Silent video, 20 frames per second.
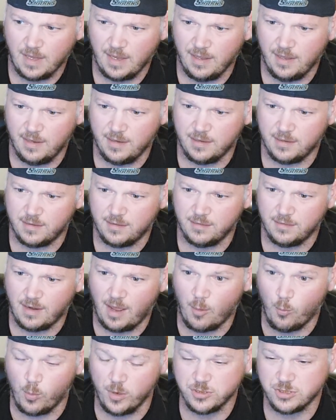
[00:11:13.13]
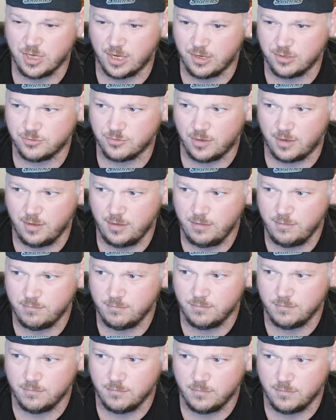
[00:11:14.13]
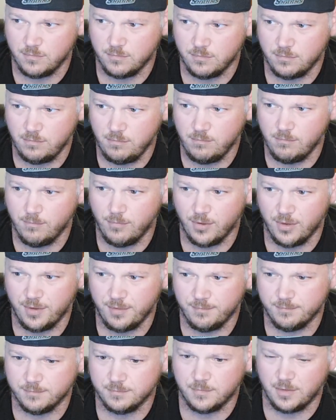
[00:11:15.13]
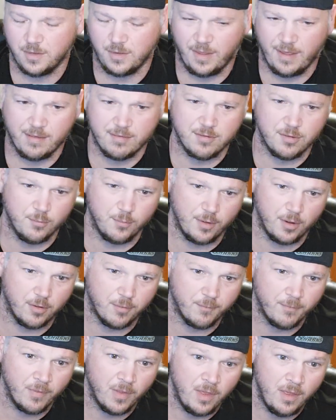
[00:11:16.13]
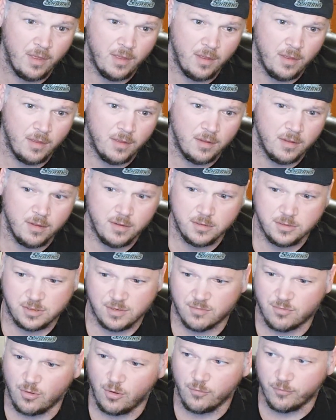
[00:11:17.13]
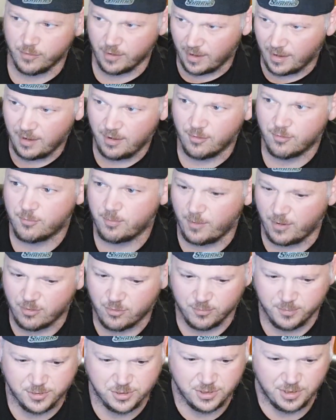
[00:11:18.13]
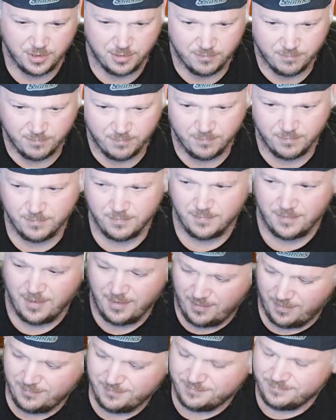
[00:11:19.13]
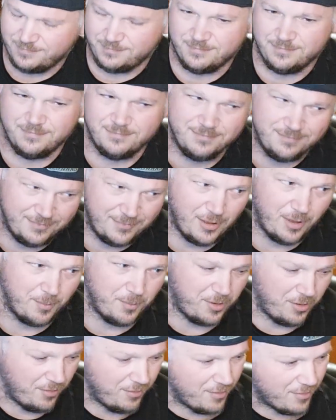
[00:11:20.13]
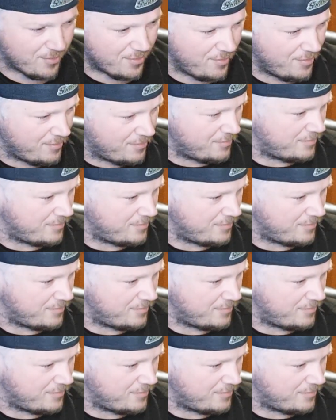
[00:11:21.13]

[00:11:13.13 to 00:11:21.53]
And I wish I could try it, but alas, here we are. Just overnight an espresso machine. Now I'm curious.